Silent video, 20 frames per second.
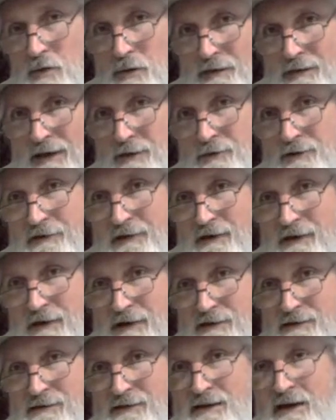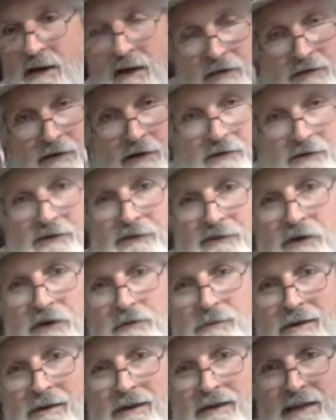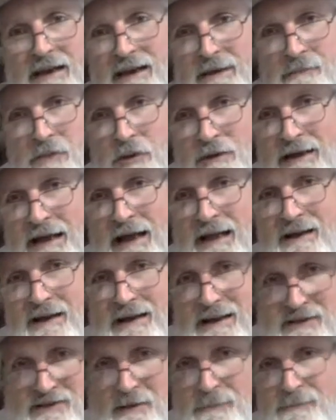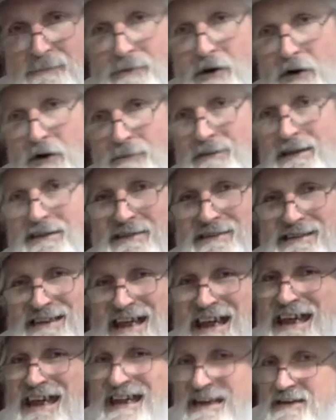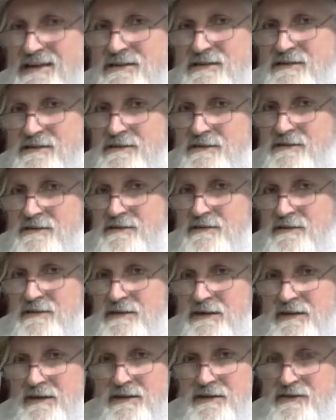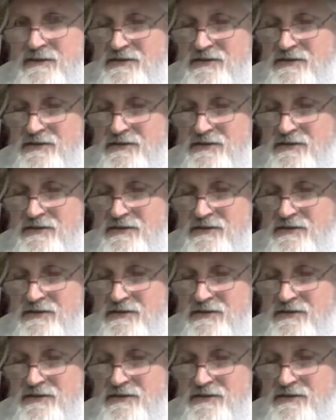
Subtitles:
when they were in the garden. Those of you who believe that immortality is a permanent state, the